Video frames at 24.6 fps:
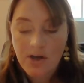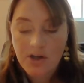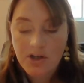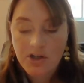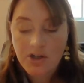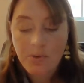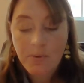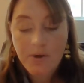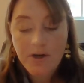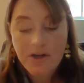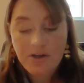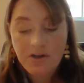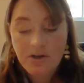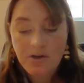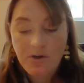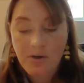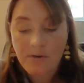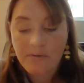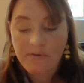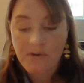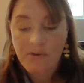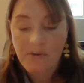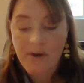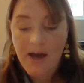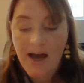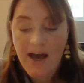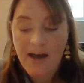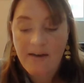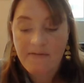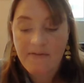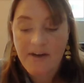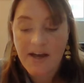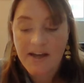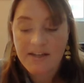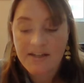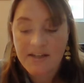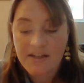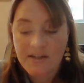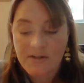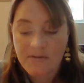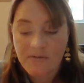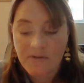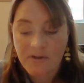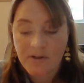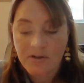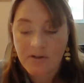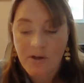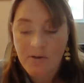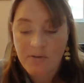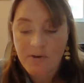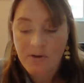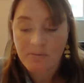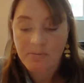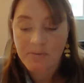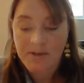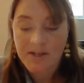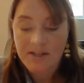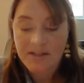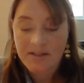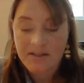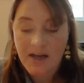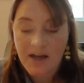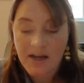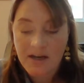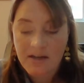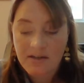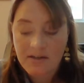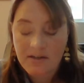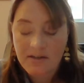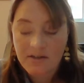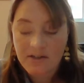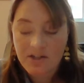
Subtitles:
She wanted to know if you have ideas for the logo redesign.